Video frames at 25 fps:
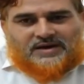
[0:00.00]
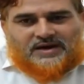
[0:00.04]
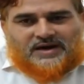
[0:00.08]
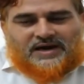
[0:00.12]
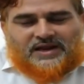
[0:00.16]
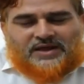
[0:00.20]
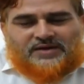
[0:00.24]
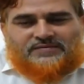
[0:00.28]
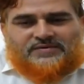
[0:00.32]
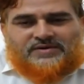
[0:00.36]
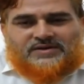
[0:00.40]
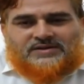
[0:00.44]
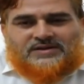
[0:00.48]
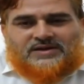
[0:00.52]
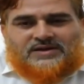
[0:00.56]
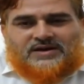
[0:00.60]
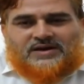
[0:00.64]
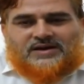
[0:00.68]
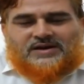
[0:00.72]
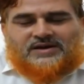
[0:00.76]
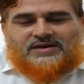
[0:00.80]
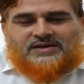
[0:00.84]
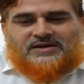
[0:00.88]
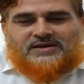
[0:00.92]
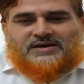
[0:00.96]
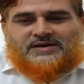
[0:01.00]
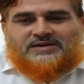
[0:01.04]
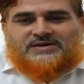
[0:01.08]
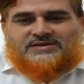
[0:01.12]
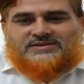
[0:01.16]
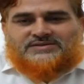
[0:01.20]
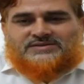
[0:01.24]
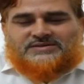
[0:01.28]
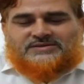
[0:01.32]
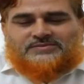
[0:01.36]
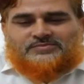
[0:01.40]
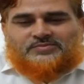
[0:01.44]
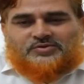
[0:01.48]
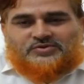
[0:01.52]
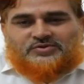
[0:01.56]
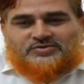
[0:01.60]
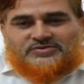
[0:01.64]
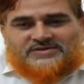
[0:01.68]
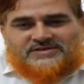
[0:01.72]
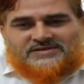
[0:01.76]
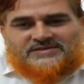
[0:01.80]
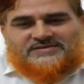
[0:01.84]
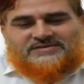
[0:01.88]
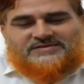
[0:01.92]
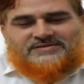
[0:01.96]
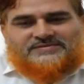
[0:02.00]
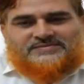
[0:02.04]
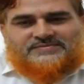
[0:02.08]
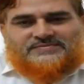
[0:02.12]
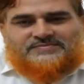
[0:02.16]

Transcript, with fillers: and having the learning and teaching process?